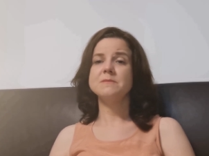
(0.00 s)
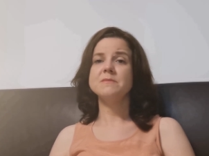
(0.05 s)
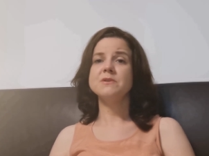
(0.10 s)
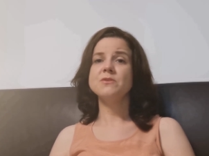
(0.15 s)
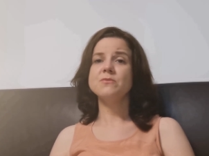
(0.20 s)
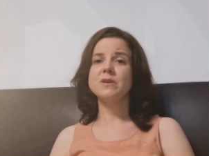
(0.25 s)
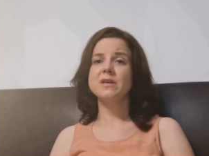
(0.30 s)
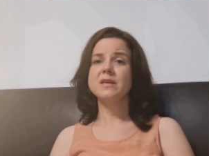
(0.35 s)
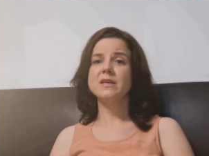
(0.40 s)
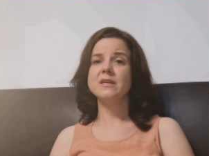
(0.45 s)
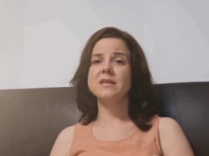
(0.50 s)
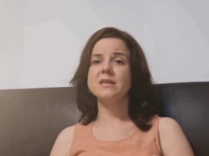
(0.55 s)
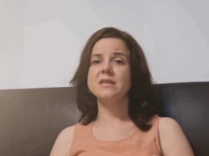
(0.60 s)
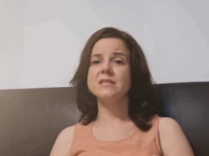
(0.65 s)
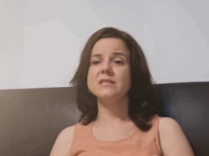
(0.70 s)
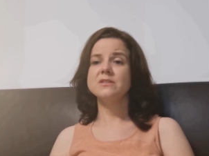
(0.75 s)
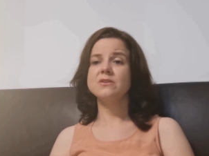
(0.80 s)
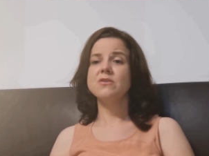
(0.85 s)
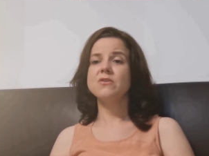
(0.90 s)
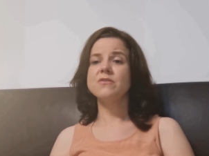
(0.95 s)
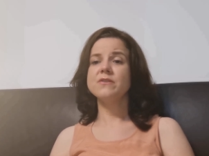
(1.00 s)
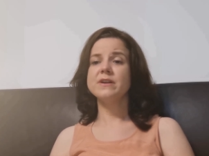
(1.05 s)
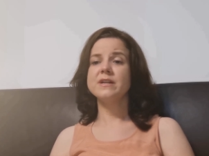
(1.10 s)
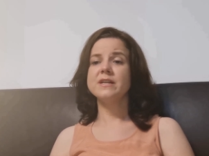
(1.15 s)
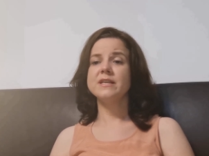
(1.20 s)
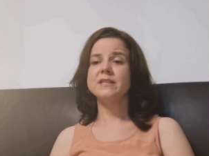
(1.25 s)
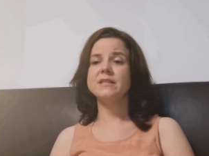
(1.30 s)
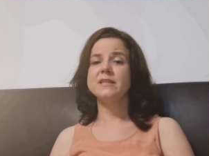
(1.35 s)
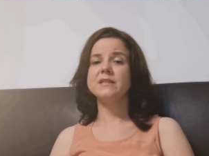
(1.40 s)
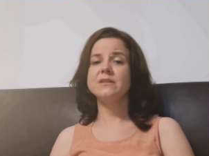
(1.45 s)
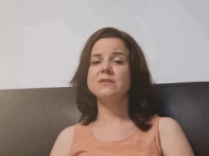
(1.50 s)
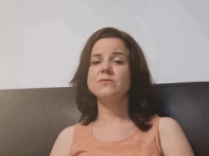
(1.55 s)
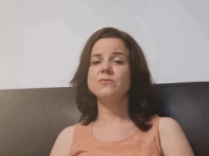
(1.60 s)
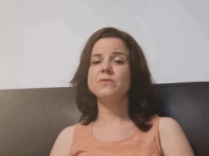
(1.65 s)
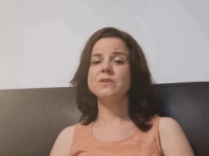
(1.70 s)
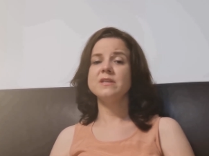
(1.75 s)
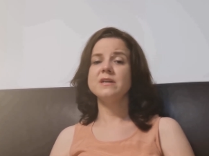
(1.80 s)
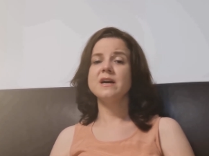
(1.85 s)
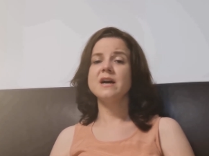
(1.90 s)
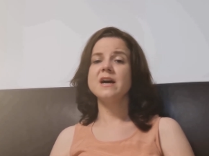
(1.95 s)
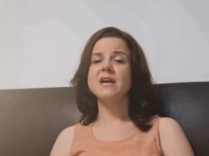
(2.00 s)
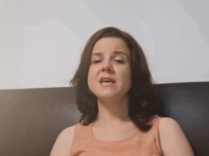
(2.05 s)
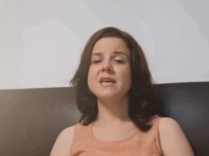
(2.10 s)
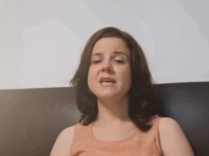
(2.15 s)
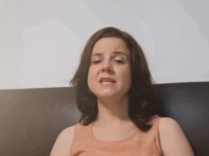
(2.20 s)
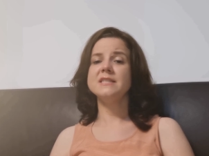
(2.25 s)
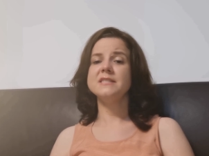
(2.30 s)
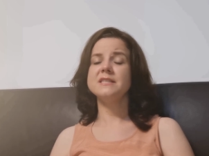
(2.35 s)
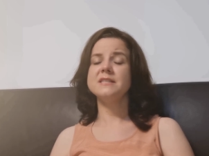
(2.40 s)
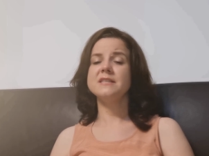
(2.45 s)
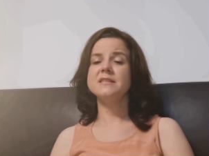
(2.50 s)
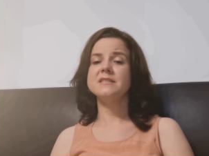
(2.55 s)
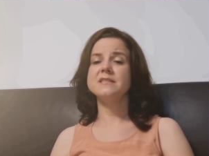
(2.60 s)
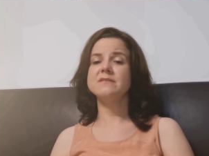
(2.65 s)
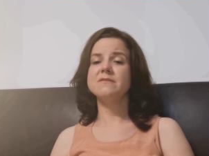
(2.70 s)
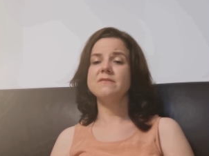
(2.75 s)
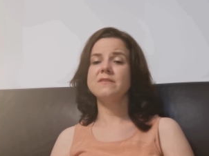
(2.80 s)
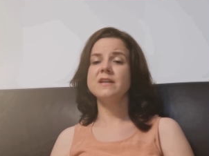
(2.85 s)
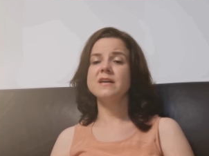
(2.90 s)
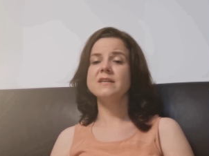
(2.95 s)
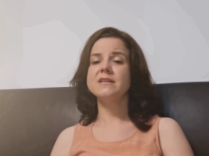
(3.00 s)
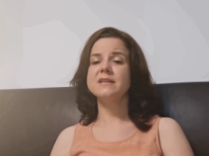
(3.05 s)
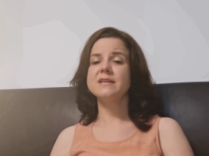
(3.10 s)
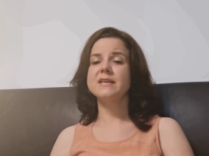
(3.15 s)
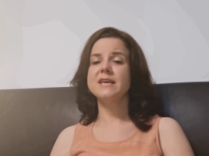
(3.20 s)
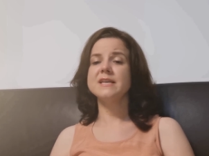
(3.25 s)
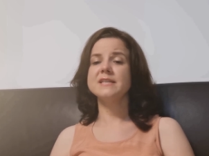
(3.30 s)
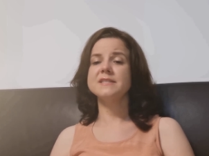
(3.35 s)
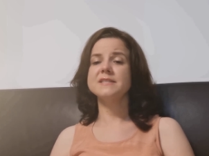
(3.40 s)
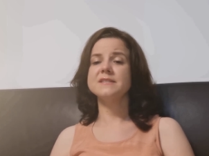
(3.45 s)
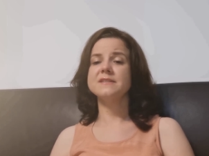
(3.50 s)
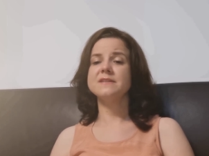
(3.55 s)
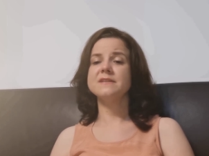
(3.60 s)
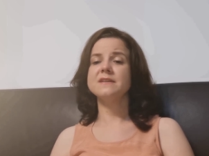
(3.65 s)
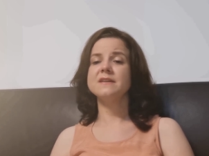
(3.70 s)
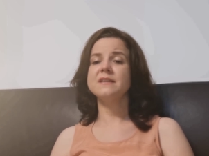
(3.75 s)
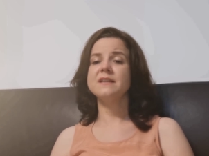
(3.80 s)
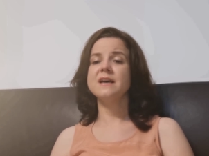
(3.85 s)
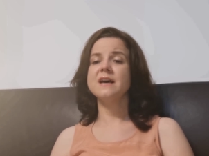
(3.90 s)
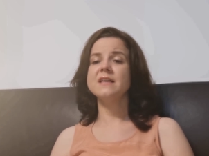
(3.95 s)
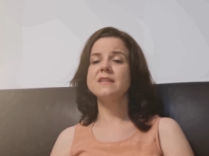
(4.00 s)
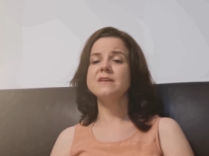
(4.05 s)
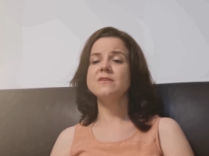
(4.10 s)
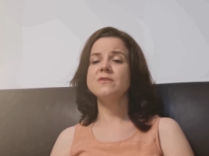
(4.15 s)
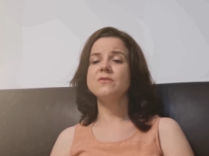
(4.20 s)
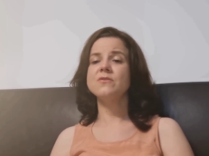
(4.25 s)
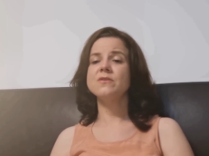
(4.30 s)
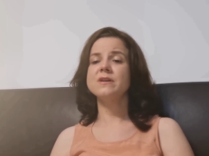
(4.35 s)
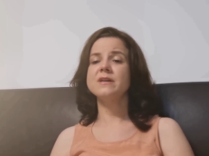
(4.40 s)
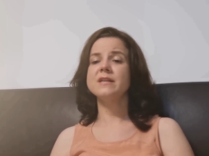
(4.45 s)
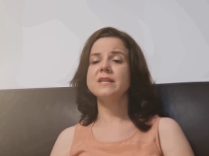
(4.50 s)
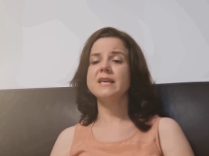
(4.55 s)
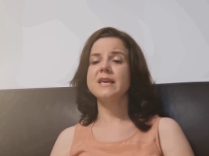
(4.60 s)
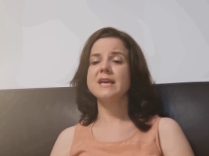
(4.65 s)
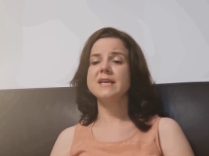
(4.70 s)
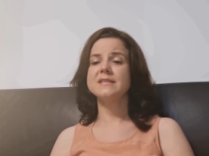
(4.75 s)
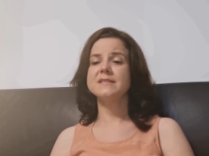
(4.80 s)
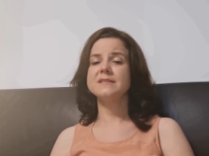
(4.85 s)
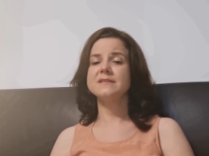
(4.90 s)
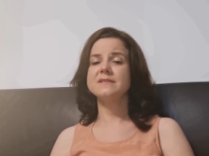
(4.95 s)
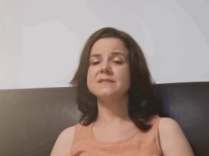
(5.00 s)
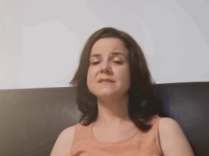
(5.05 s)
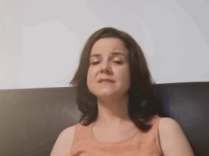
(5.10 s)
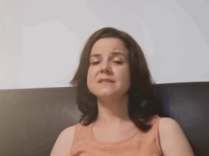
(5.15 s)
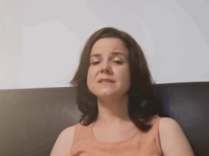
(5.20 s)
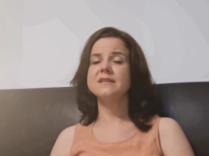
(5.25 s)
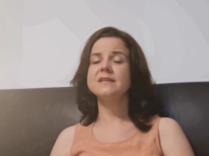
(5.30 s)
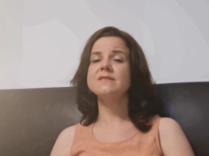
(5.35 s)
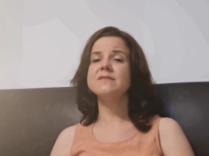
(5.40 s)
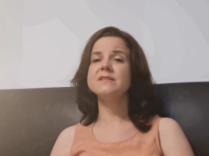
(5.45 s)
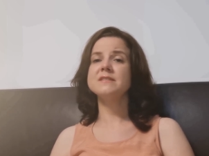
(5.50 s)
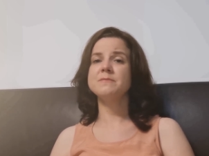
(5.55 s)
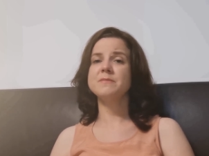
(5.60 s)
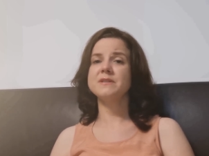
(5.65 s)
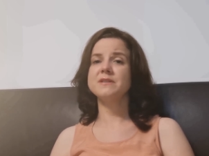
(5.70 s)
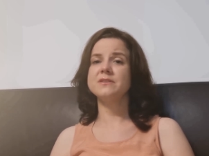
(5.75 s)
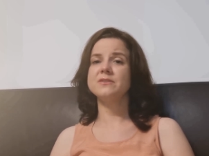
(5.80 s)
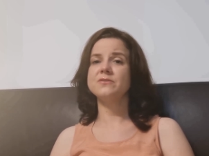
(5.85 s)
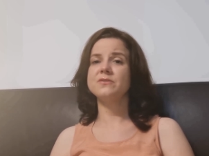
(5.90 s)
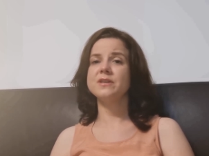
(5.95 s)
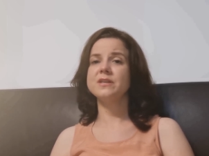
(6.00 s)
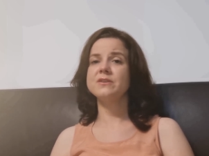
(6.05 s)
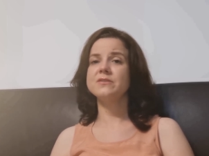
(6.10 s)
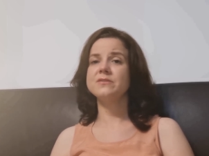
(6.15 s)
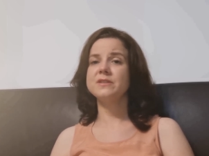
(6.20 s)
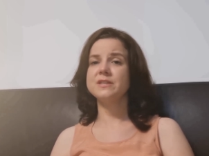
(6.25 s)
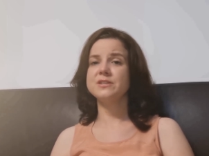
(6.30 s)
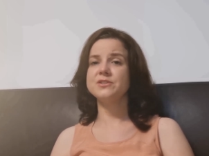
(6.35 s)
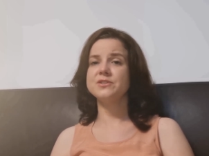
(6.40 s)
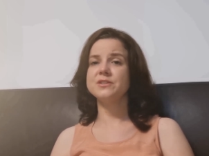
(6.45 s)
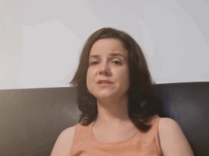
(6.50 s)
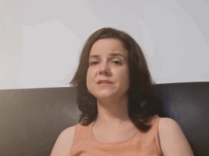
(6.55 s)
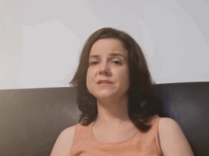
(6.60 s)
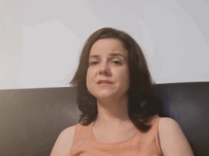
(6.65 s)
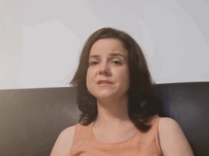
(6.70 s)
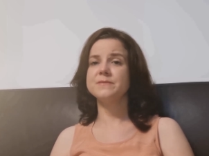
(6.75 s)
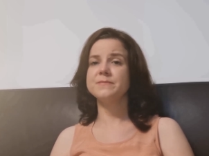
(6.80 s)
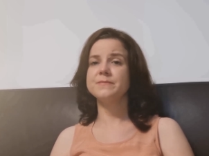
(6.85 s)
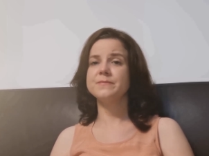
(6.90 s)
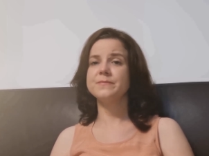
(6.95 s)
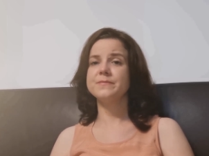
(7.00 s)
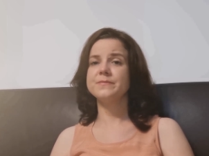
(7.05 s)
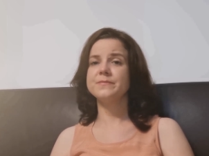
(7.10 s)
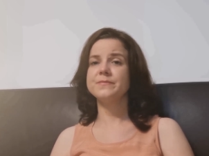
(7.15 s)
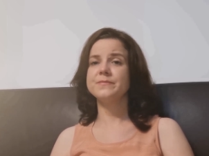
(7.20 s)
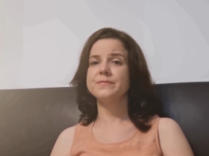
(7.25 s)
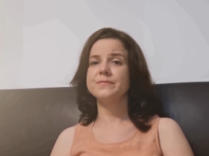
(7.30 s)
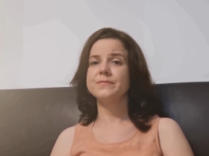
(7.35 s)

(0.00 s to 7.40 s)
Smoking is correlated with a high incidence of lung cancer and other organ cancers and respiratory conditions.